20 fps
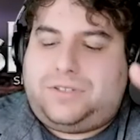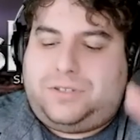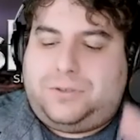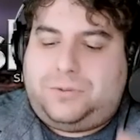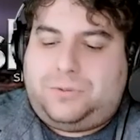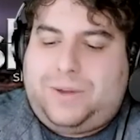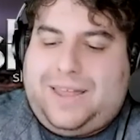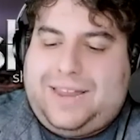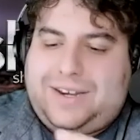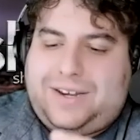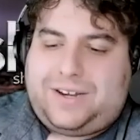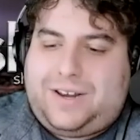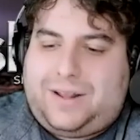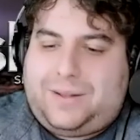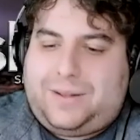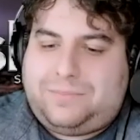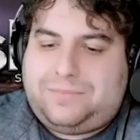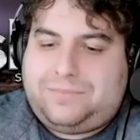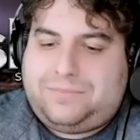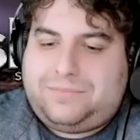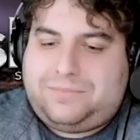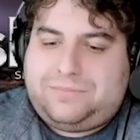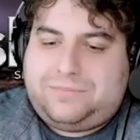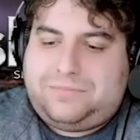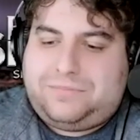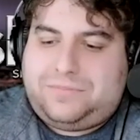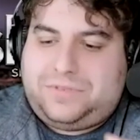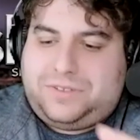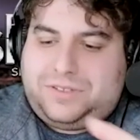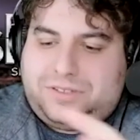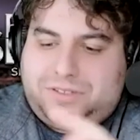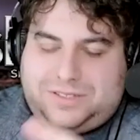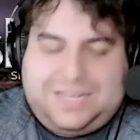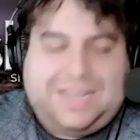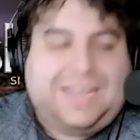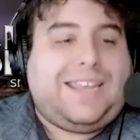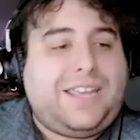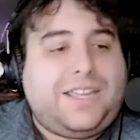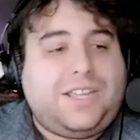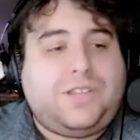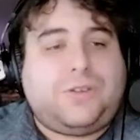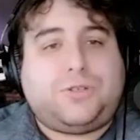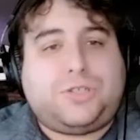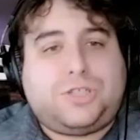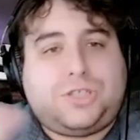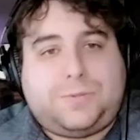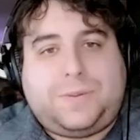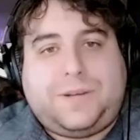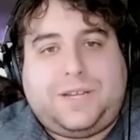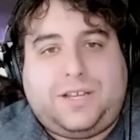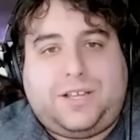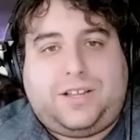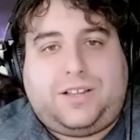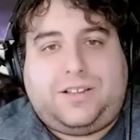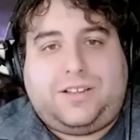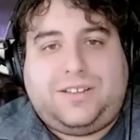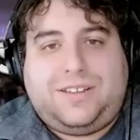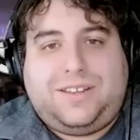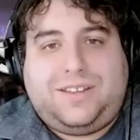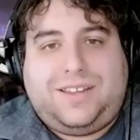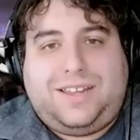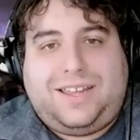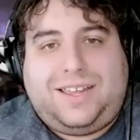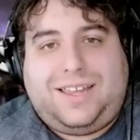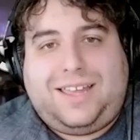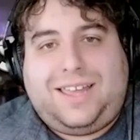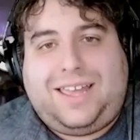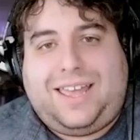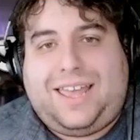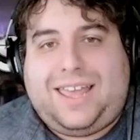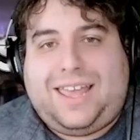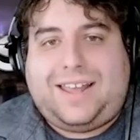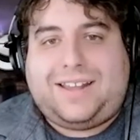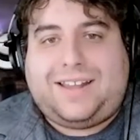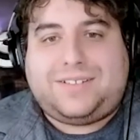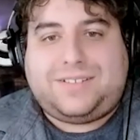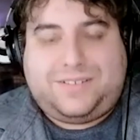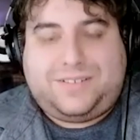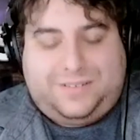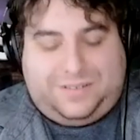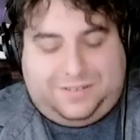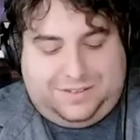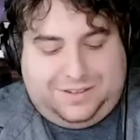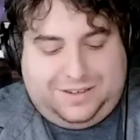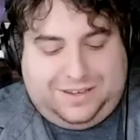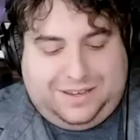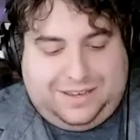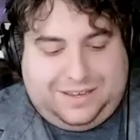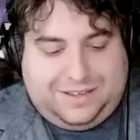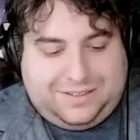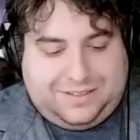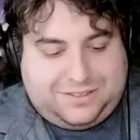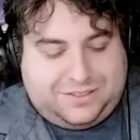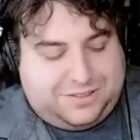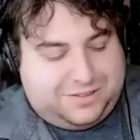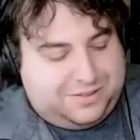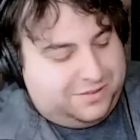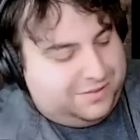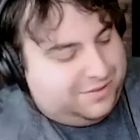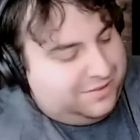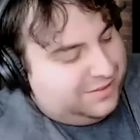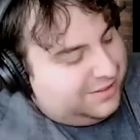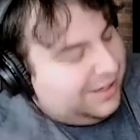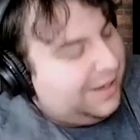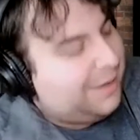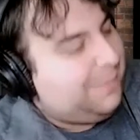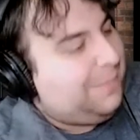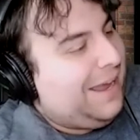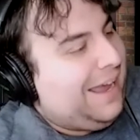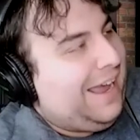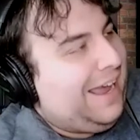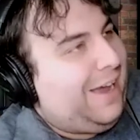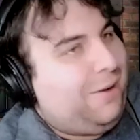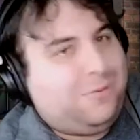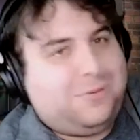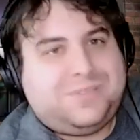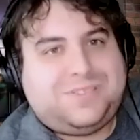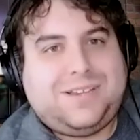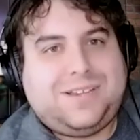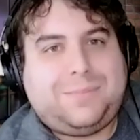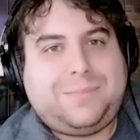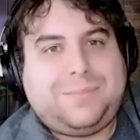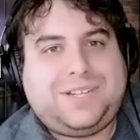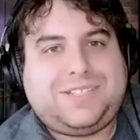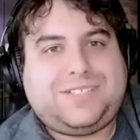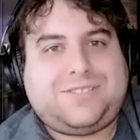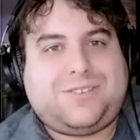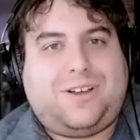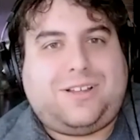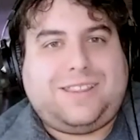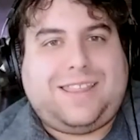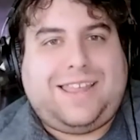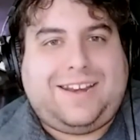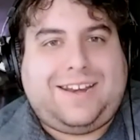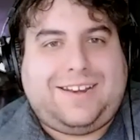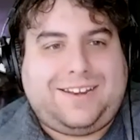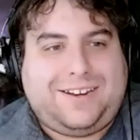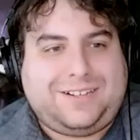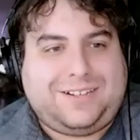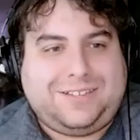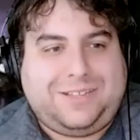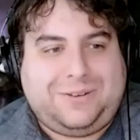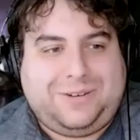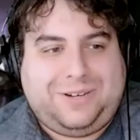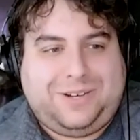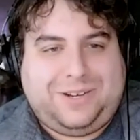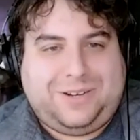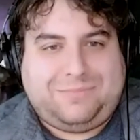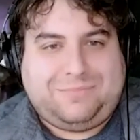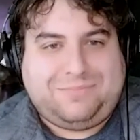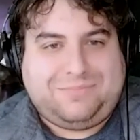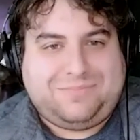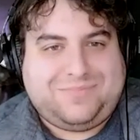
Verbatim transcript: you ended up taking your spiel and somehow somebody saw that at Nickelodeon,